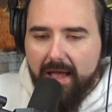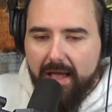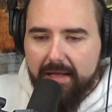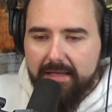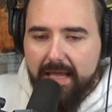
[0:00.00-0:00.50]

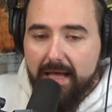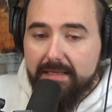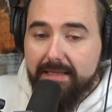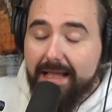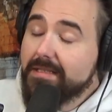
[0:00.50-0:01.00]
And he had
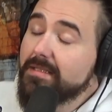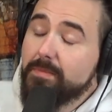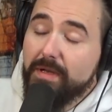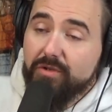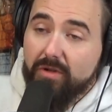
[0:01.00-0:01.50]
his last
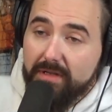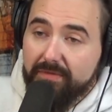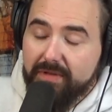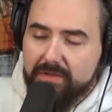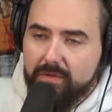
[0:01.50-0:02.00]
special on
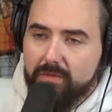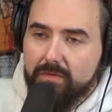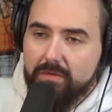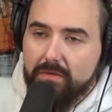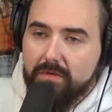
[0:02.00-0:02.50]
Netflix too.
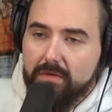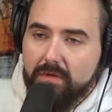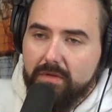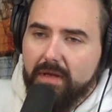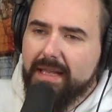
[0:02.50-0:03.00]
Was
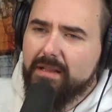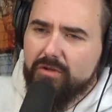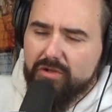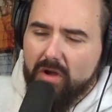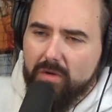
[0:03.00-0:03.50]
the
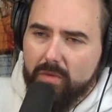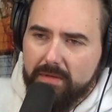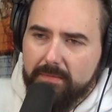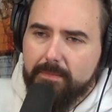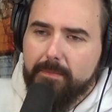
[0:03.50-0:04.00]
Hitler's Dog one?
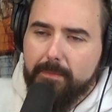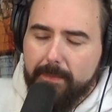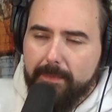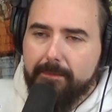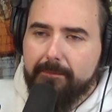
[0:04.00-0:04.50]
Yeah, I
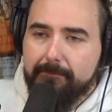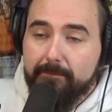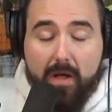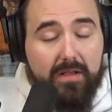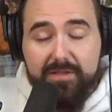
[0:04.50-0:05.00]
haven't seen
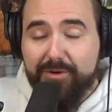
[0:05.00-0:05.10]
that yet.